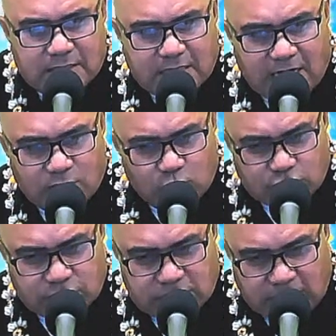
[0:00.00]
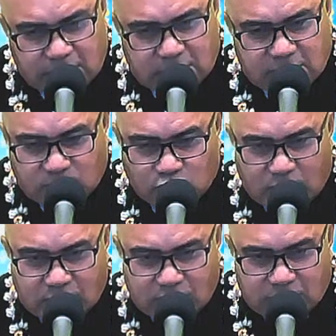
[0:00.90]
God will send
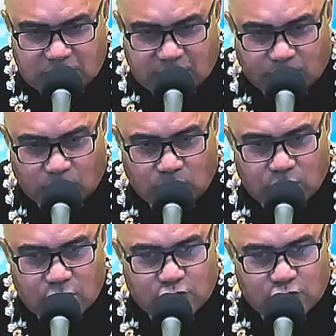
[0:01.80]
someone to the devil.